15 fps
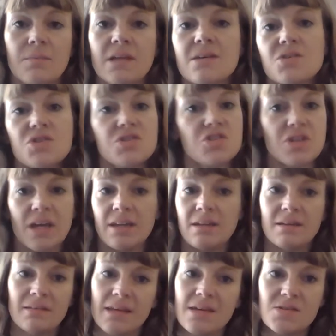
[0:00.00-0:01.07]
Because just shining
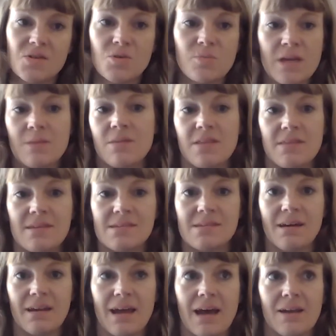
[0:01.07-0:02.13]
a laser beam at these
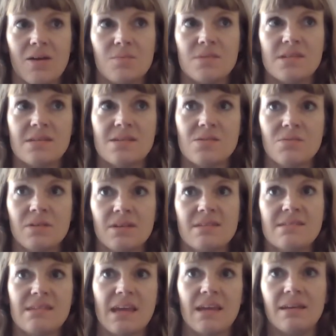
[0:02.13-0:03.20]
hot atoms doesn't really
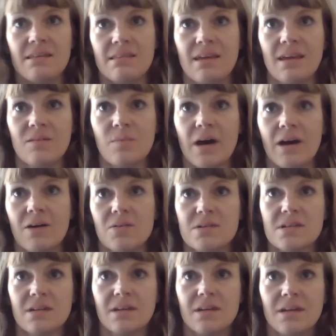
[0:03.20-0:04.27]
say anything
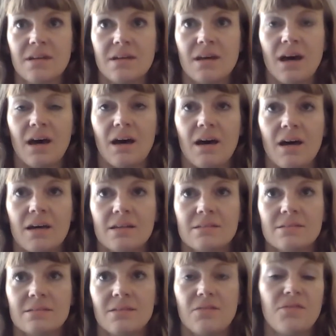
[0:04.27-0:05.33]
about uh,
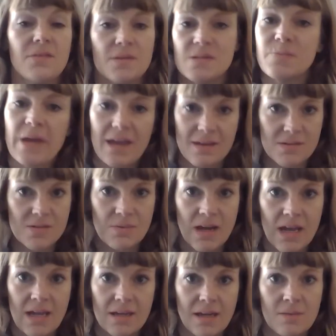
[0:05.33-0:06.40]
space, right?